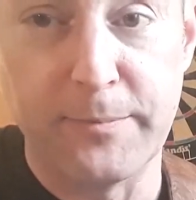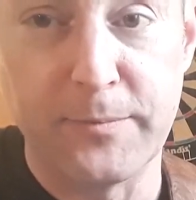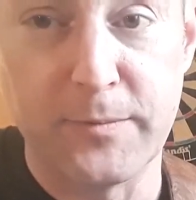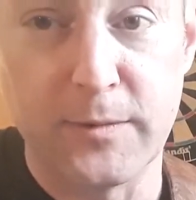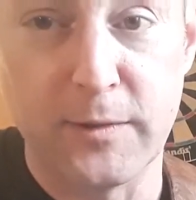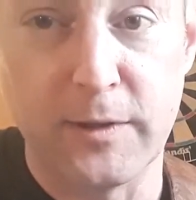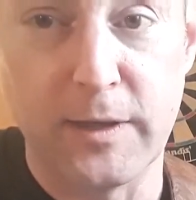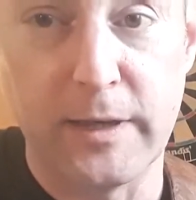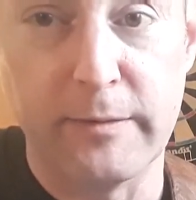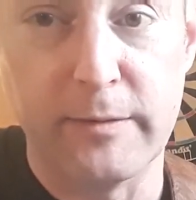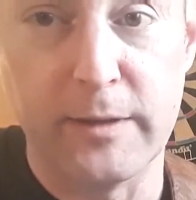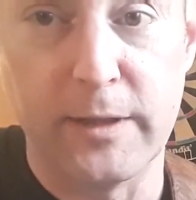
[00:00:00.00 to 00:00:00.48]
So
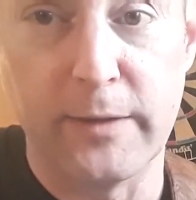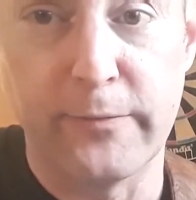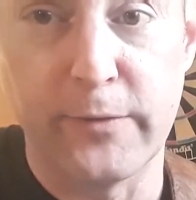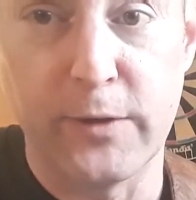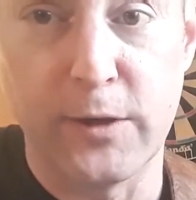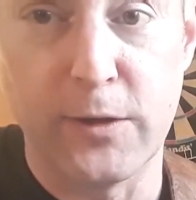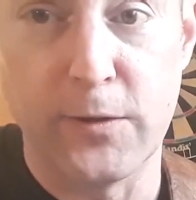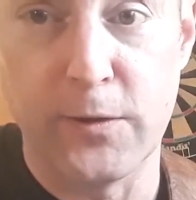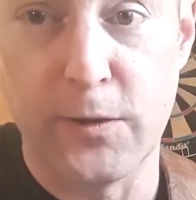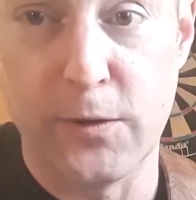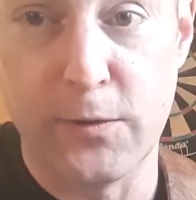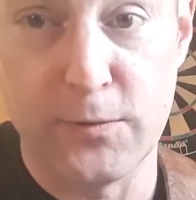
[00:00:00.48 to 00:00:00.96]
even if
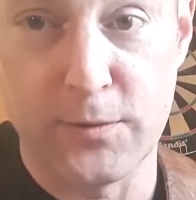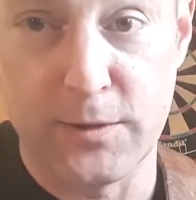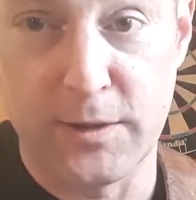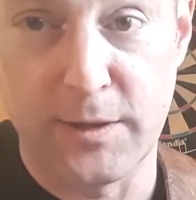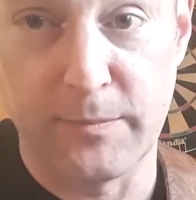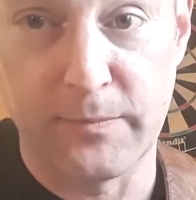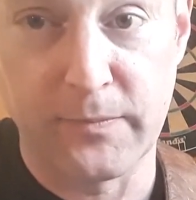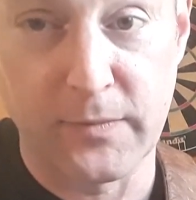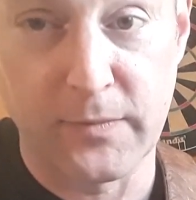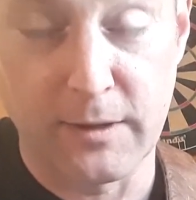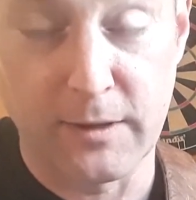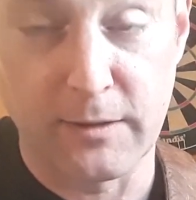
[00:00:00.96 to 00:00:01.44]
you're using an
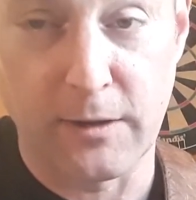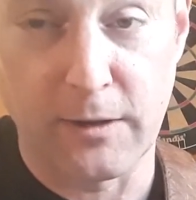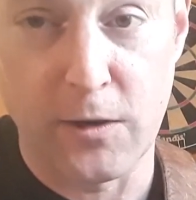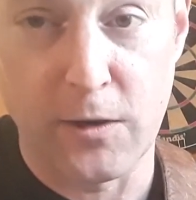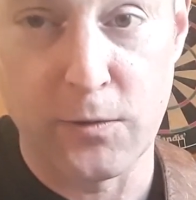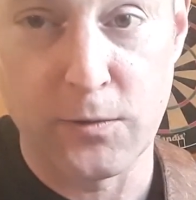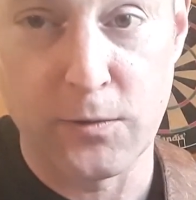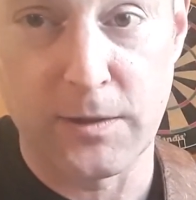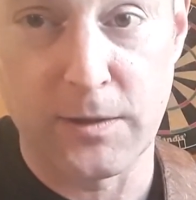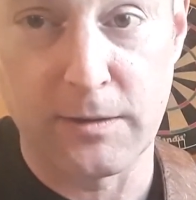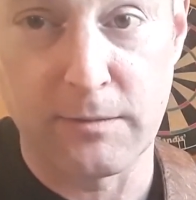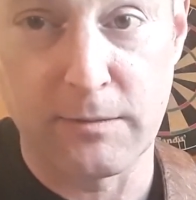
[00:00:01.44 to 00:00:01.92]

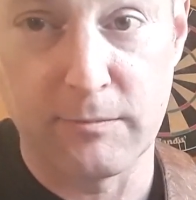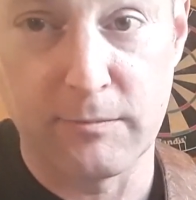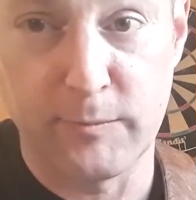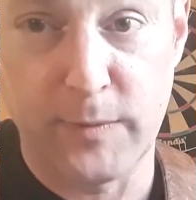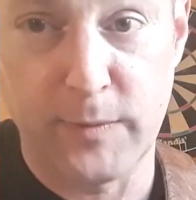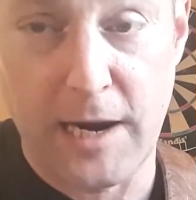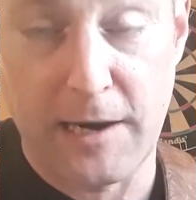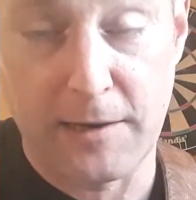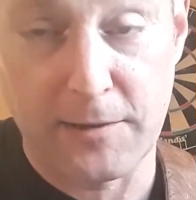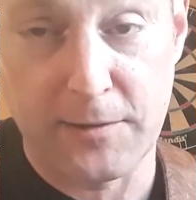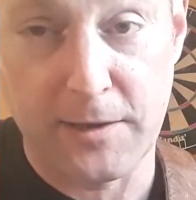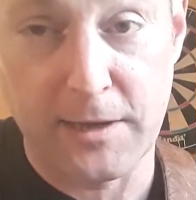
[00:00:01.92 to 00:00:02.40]
acoustic
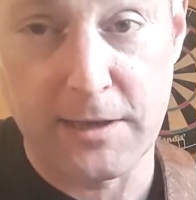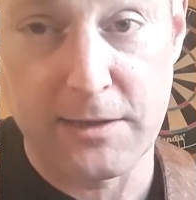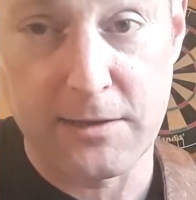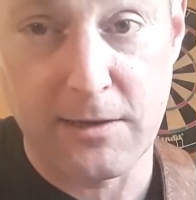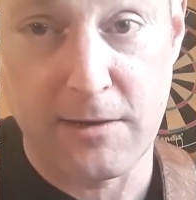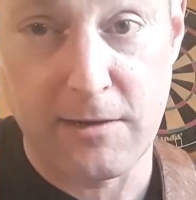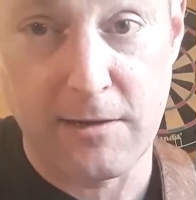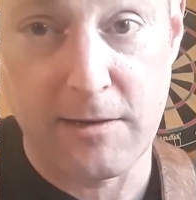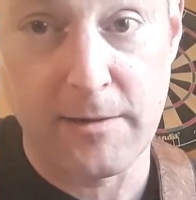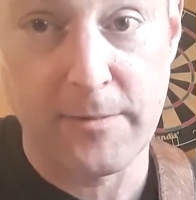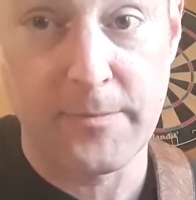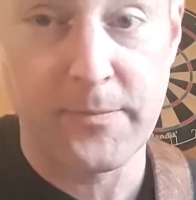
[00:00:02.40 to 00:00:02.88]
box
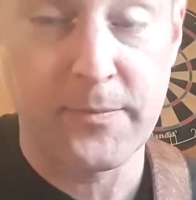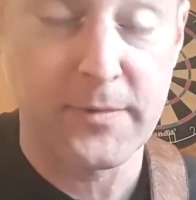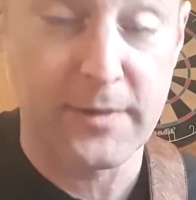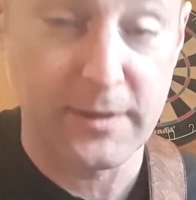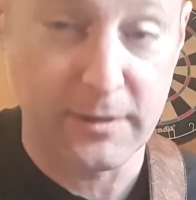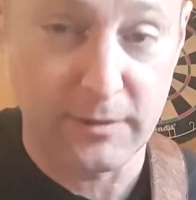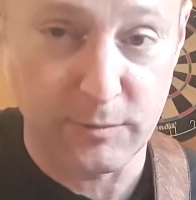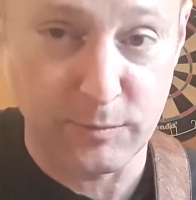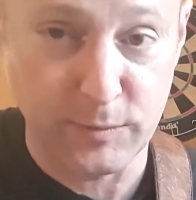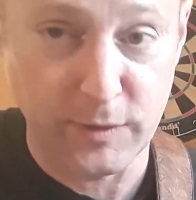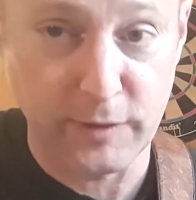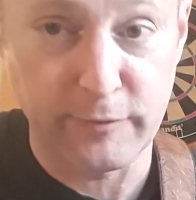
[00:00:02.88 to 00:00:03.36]
guitar,
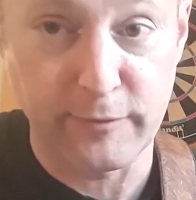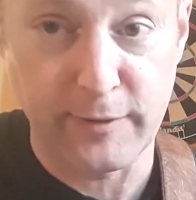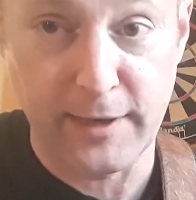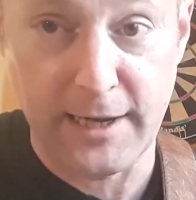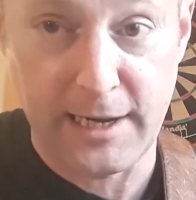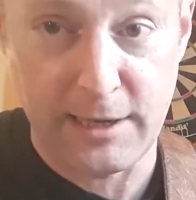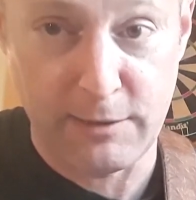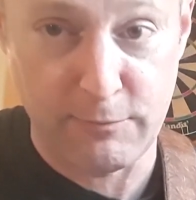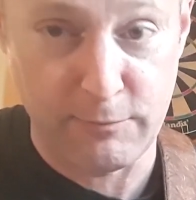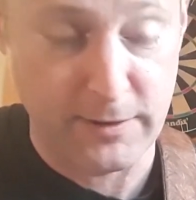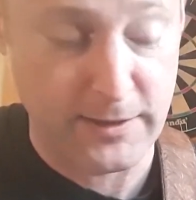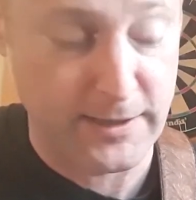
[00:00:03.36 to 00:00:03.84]
you'll be
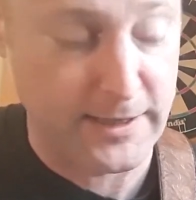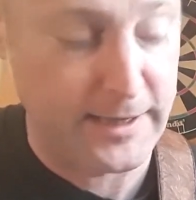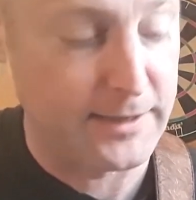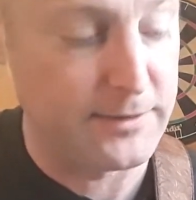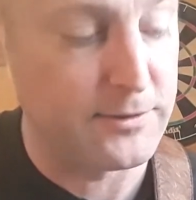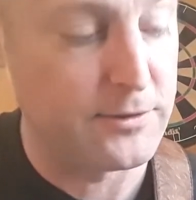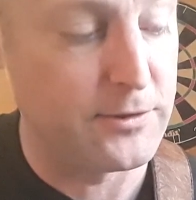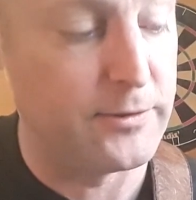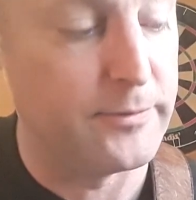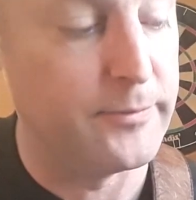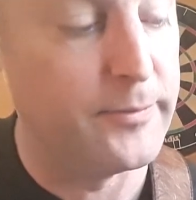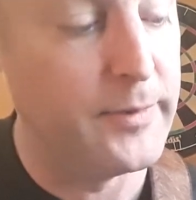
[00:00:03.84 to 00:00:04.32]
fine with that
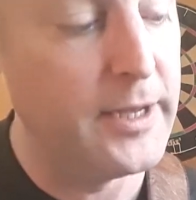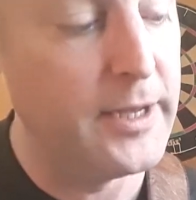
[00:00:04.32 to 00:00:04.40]
too.